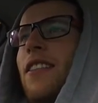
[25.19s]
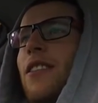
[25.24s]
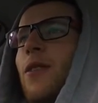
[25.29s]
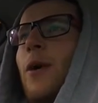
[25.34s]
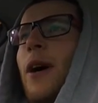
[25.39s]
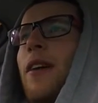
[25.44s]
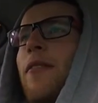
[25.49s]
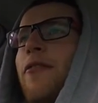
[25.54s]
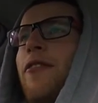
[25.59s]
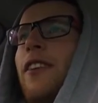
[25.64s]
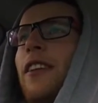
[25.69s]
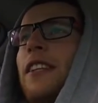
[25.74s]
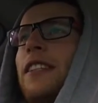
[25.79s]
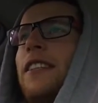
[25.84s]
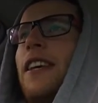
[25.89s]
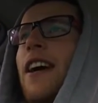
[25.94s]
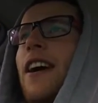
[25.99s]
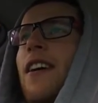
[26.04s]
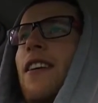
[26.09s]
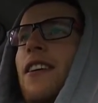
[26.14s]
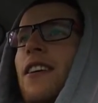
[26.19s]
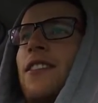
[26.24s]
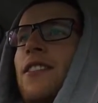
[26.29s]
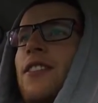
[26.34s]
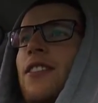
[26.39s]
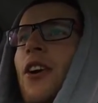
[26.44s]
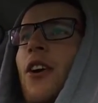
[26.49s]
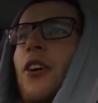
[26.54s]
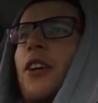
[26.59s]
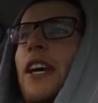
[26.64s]
the way I'm feeling now
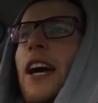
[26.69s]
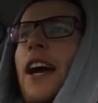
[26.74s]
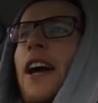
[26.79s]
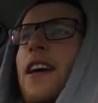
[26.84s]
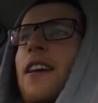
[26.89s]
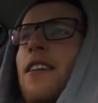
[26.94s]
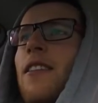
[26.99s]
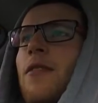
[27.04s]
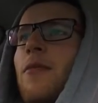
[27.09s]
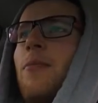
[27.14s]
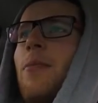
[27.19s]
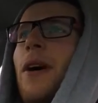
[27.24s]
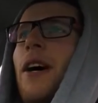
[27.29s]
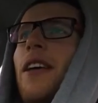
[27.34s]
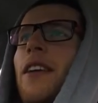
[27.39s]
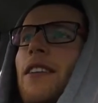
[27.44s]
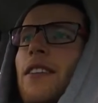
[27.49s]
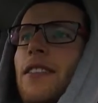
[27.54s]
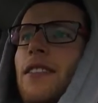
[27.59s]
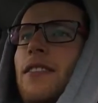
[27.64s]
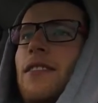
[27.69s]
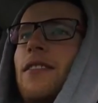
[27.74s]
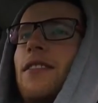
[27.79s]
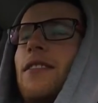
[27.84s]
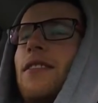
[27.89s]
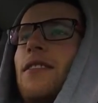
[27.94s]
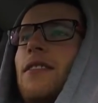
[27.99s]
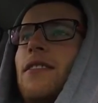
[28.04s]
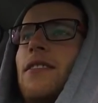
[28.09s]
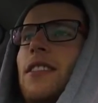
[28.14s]
is okay, but
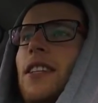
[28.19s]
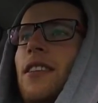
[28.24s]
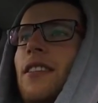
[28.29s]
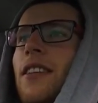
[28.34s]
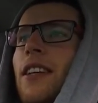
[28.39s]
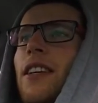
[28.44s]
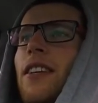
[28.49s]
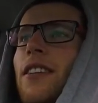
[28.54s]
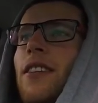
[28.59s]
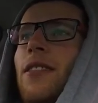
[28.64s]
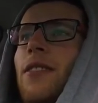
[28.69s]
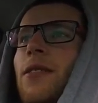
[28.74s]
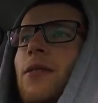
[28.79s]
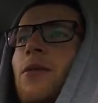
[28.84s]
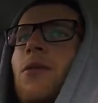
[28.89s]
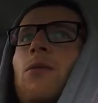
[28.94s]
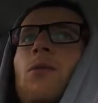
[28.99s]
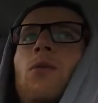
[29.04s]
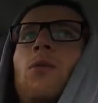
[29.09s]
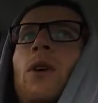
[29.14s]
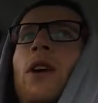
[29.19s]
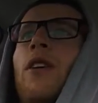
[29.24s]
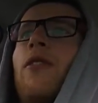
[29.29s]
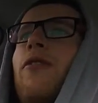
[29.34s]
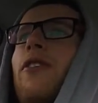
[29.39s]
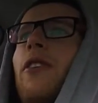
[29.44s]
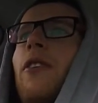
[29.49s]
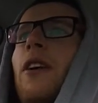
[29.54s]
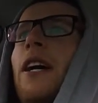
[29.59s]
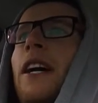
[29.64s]
to think what
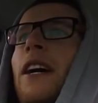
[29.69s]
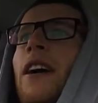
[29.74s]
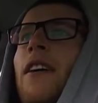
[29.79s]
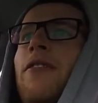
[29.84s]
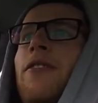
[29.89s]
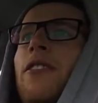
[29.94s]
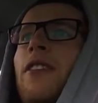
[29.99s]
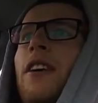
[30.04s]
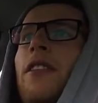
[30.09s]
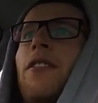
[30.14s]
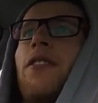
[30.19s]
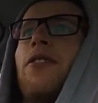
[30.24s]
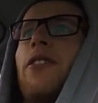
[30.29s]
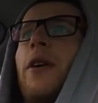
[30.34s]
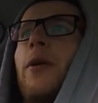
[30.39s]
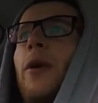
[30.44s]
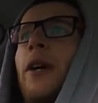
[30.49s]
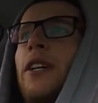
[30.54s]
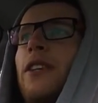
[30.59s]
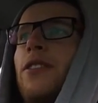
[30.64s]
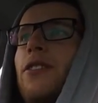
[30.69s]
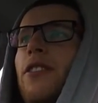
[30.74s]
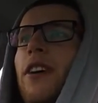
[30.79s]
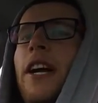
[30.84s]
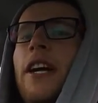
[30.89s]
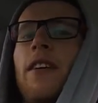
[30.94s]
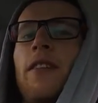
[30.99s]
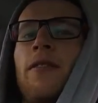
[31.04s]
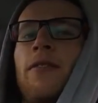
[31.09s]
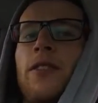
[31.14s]
I'll feel like after another three weeks
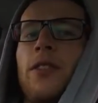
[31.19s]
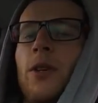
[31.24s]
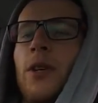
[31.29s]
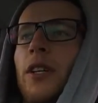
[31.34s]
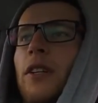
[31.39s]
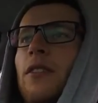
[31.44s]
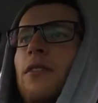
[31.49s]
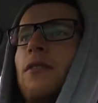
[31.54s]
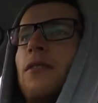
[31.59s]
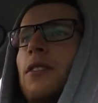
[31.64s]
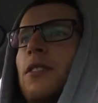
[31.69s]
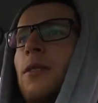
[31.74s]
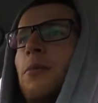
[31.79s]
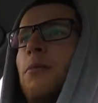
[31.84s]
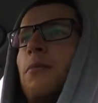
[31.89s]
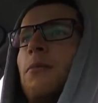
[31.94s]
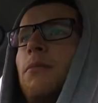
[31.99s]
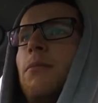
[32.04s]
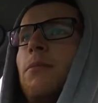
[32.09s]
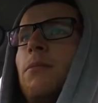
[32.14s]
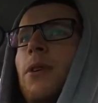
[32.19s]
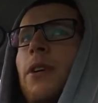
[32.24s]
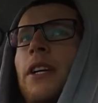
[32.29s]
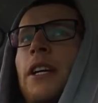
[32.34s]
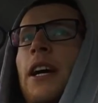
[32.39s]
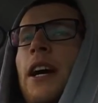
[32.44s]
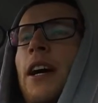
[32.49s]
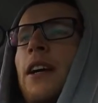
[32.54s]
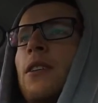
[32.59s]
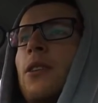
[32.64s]
straight of doing some
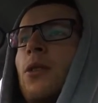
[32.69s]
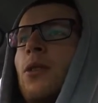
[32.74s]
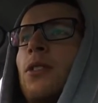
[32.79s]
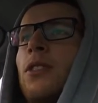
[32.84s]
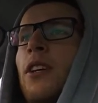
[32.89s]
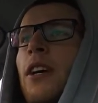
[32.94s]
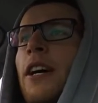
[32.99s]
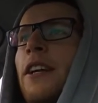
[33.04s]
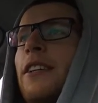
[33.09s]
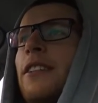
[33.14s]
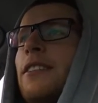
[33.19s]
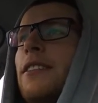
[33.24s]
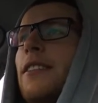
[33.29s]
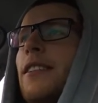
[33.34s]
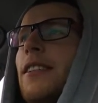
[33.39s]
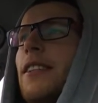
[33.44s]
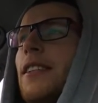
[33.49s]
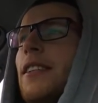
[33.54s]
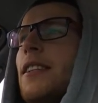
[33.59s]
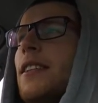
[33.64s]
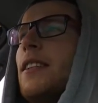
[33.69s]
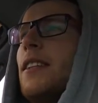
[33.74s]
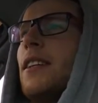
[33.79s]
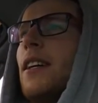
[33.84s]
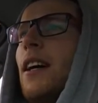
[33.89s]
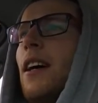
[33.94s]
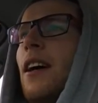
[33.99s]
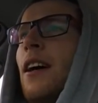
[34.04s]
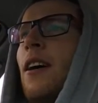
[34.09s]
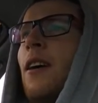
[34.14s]
pretty hardcore dieting.
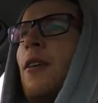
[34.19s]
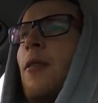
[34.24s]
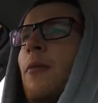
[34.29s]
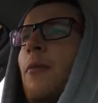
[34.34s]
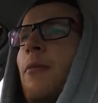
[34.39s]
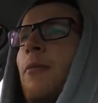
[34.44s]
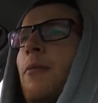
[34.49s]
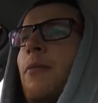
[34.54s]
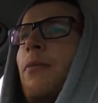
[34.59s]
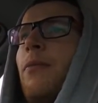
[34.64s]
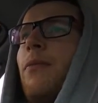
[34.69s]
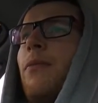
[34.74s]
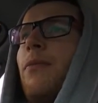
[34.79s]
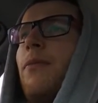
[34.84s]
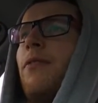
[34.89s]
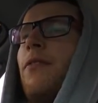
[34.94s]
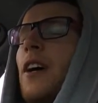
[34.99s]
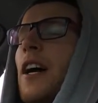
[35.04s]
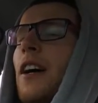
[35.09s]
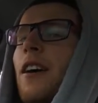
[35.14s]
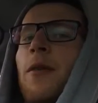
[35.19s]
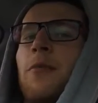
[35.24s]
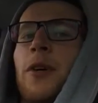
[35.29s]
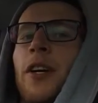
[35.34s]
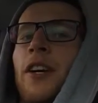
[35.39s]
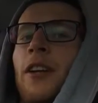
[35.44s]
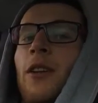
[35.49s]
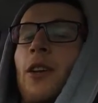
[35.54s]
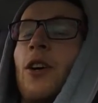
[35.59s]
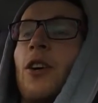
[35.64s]
Um, fuck, I'm
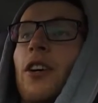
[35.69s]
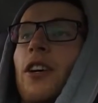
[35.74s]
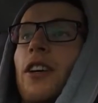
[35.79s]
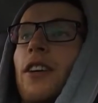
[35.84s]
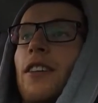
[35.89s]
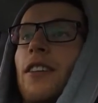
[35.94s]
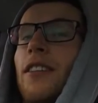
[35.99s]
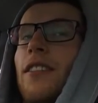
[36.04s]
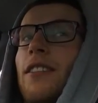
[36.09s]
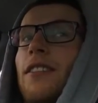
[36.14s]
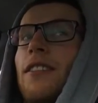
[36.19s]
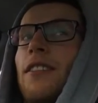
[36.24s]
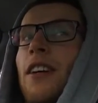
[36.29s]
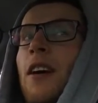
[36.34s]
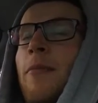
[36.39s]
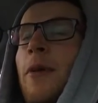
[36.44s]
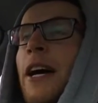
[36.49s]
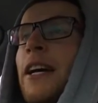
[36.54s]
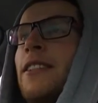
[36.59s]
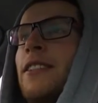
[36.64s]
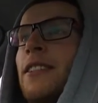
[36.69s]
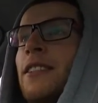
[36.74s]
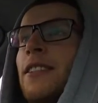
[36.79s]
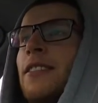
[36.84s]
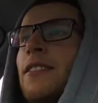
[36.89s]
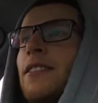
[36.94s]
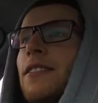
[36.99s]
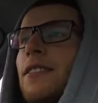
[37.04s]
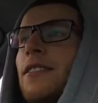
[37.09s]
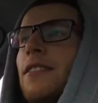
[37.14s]
gonna look
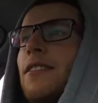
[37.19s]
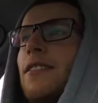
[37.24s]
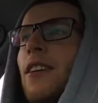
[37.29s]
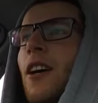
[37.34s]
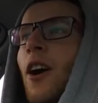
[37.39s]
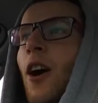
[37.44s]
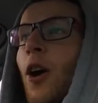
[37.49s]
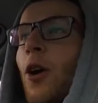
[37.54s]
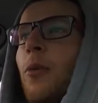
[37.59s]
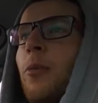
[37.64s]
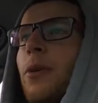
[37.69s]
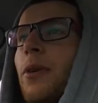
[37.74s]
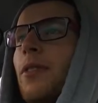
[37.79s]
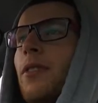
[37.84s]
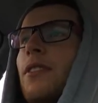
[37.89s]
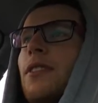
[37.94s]
amazing. I hope,